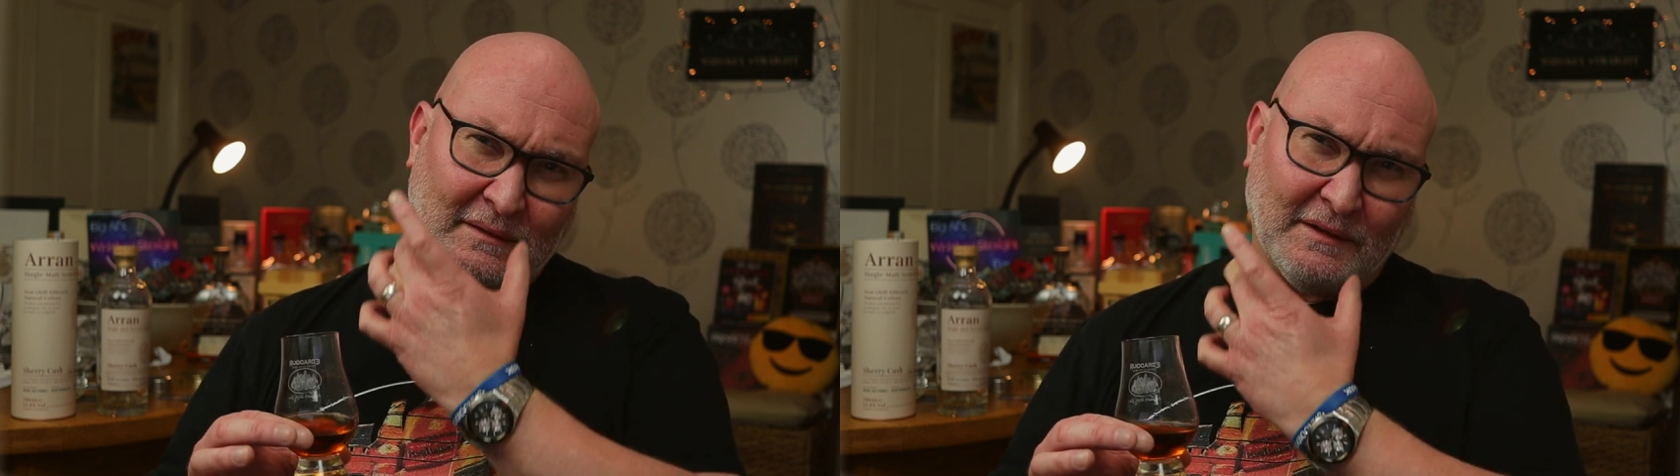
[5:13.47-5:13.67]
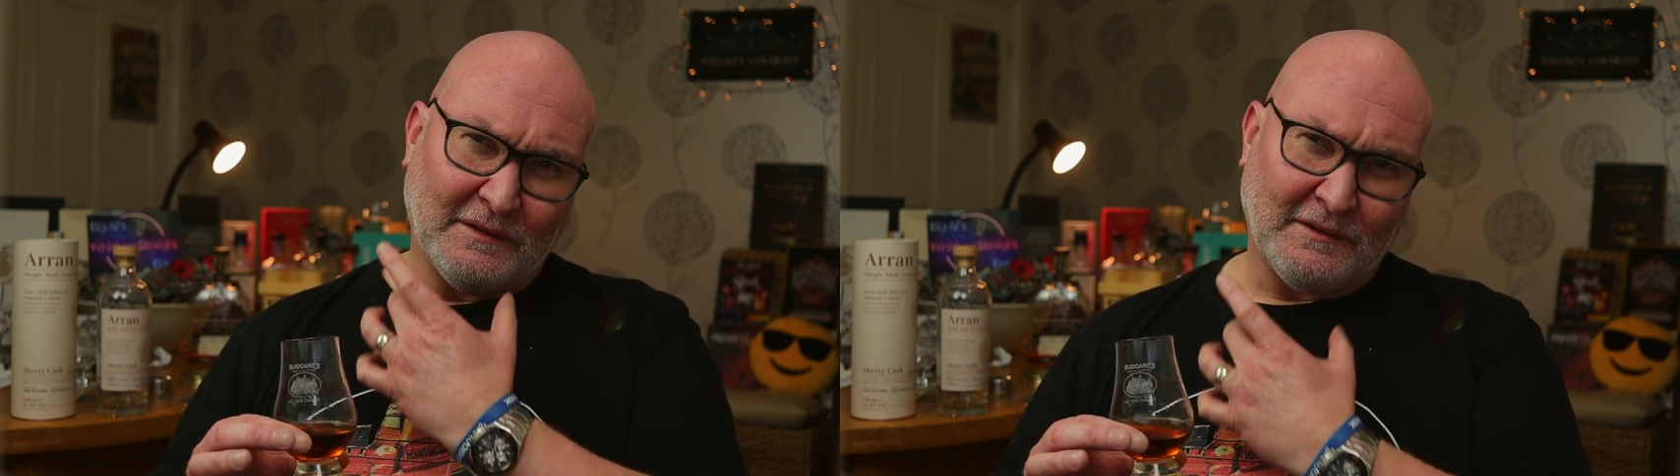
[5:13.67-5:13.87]

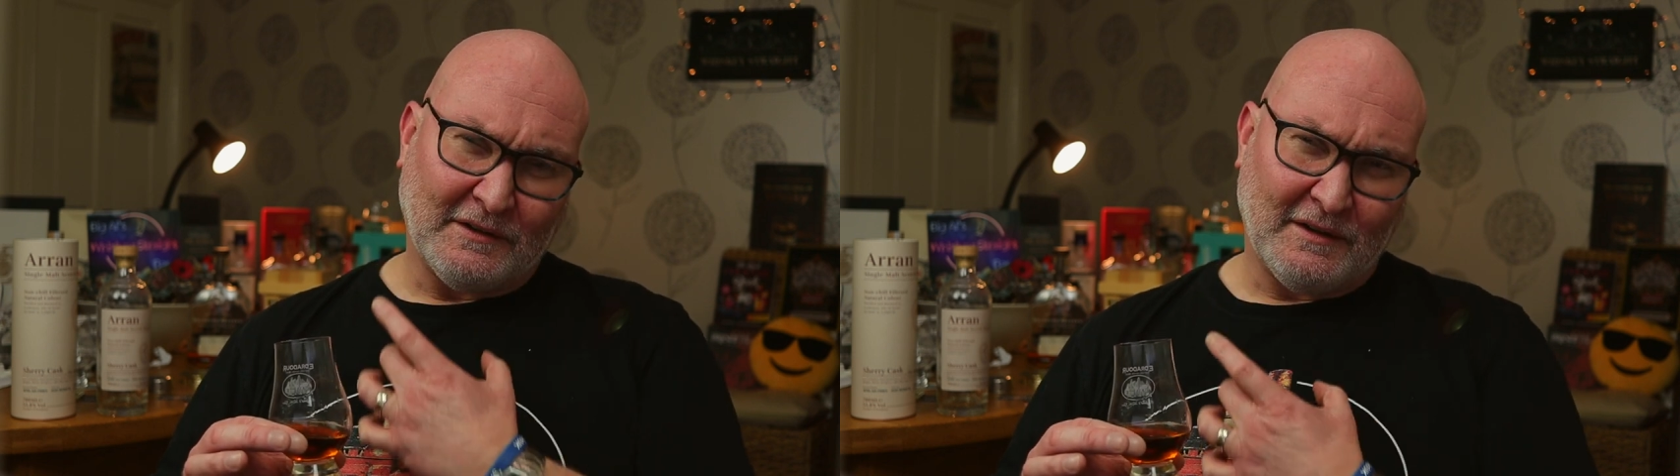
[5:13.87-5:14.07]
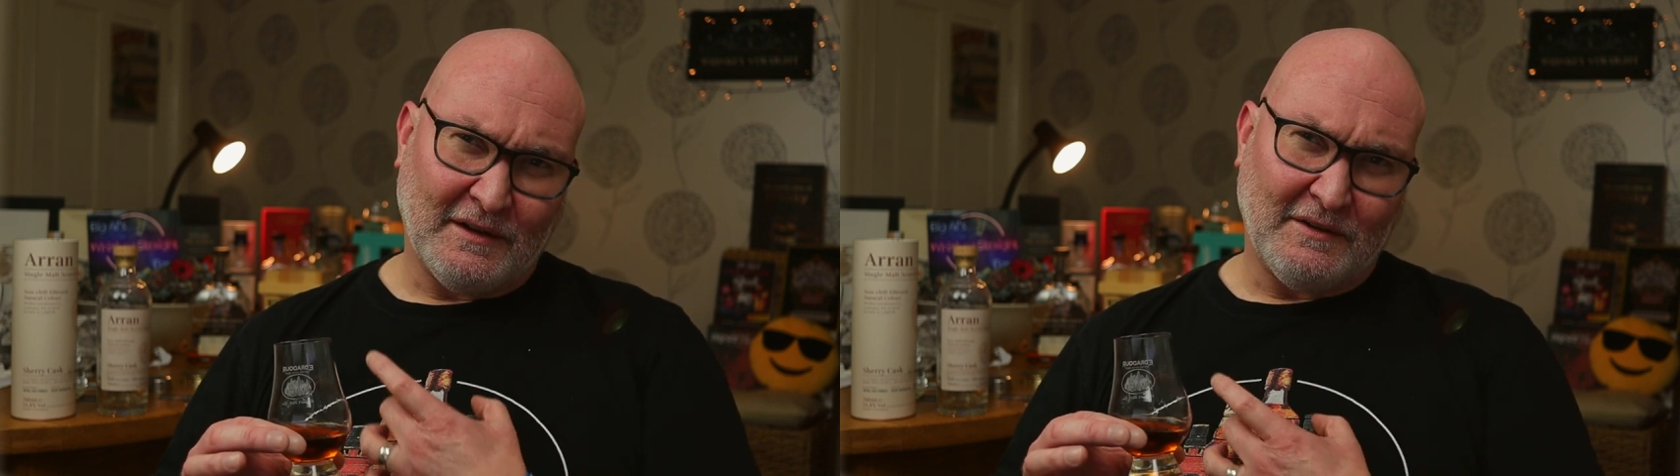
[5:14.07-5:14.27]
and
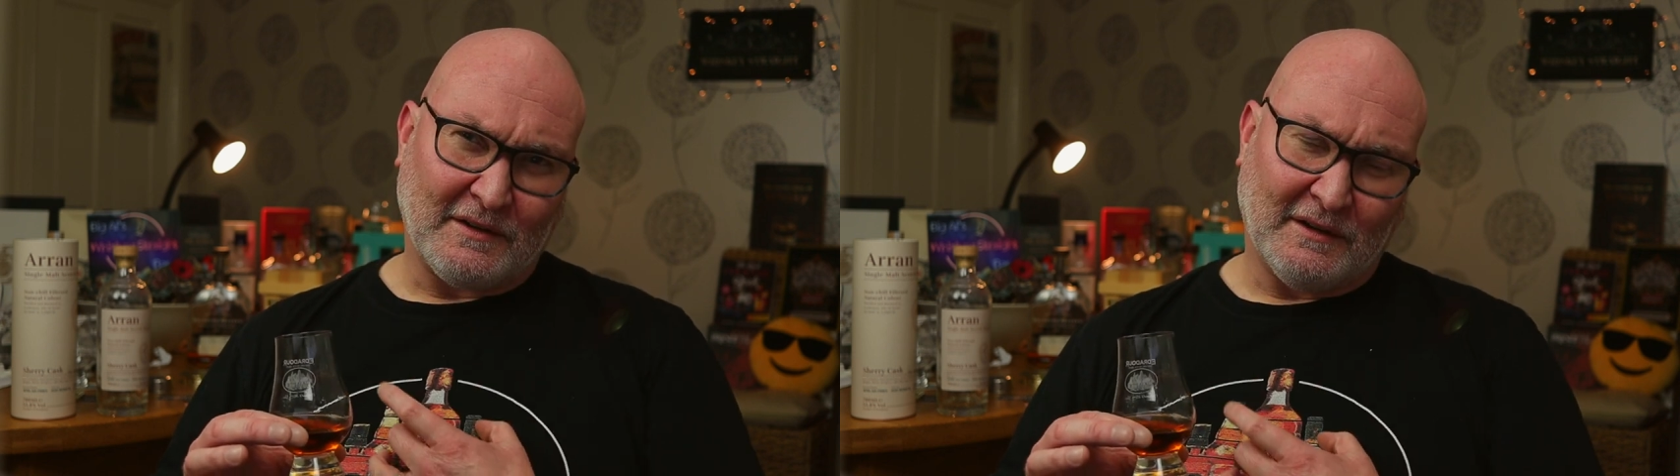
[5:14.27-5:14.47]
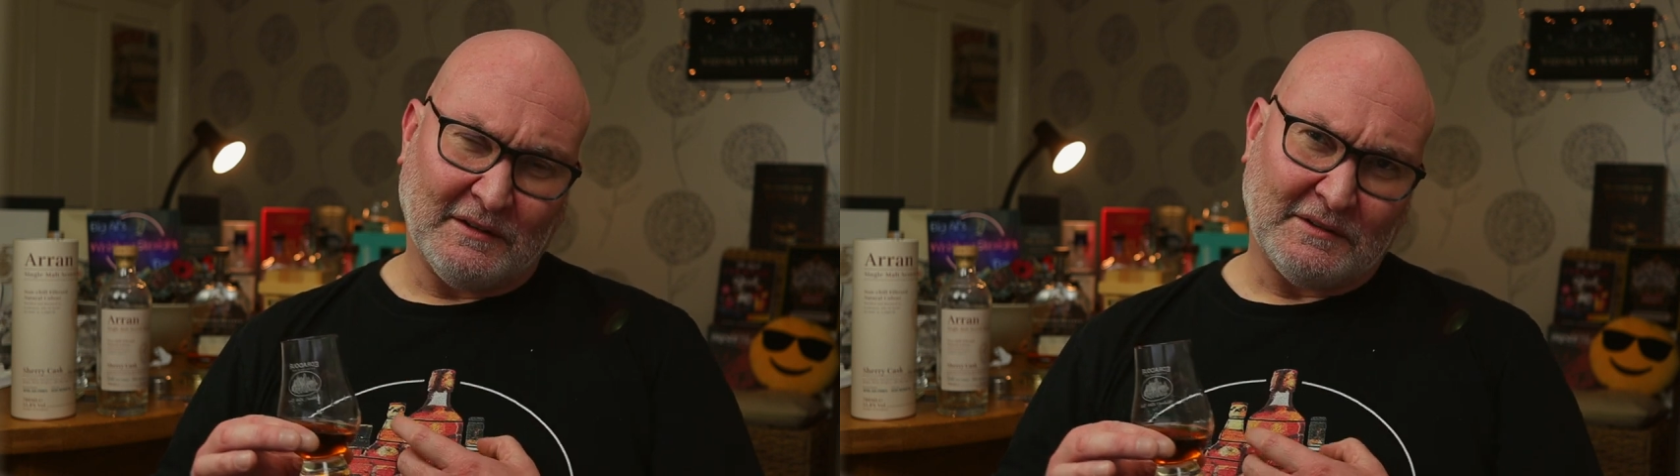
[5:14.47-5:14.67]
down
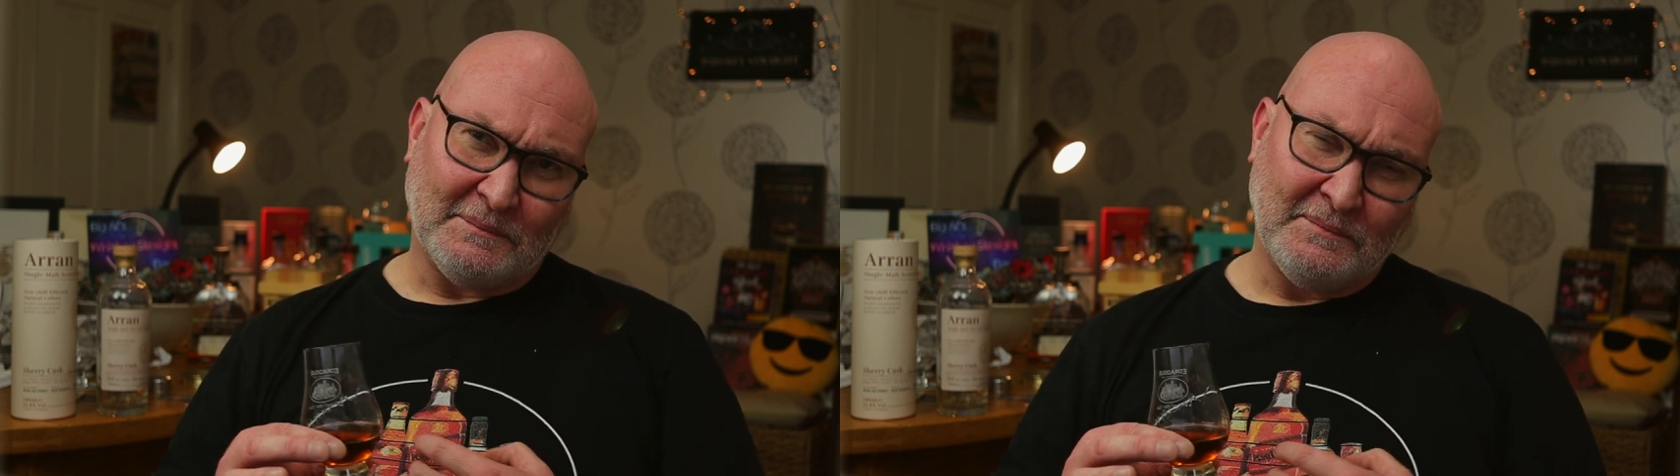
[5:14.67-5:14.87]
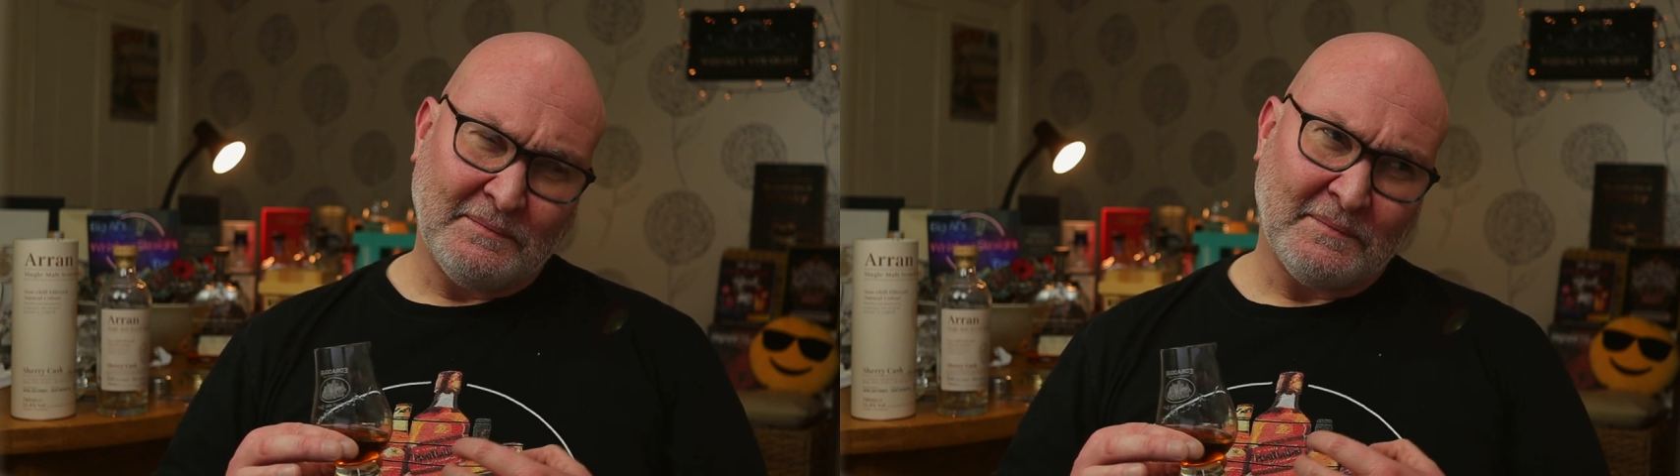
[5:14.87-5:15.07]
the gullet